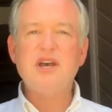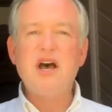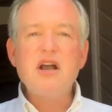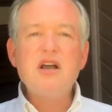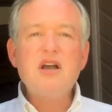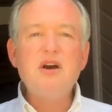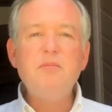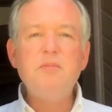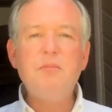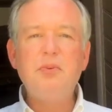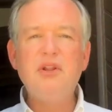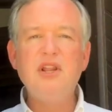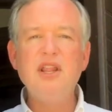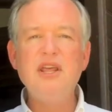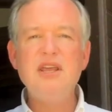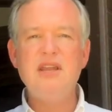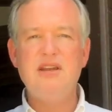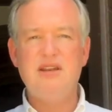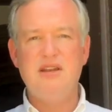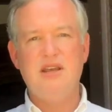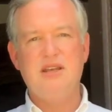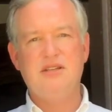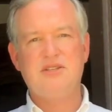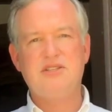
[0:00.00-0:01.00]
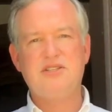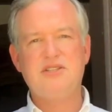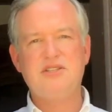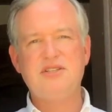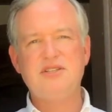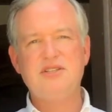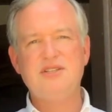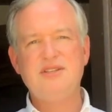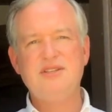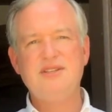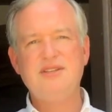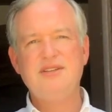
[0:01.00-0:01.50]
a completeness,
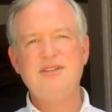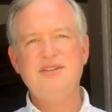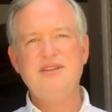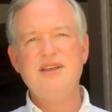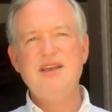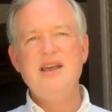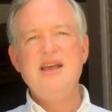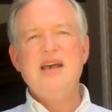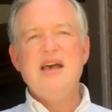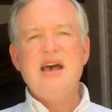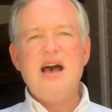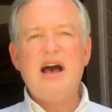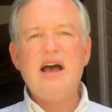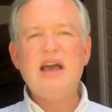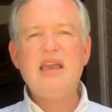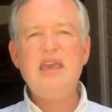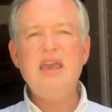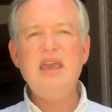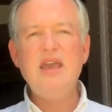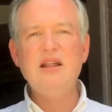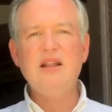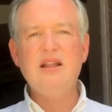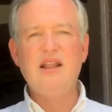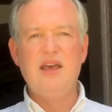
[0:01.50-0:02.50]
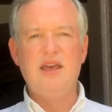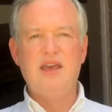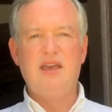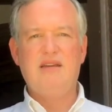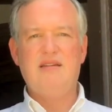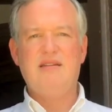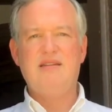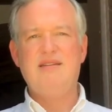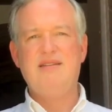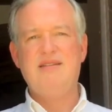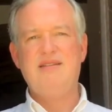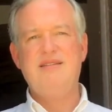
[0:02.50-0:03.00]
a
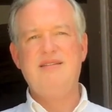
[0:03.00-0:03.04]
healing,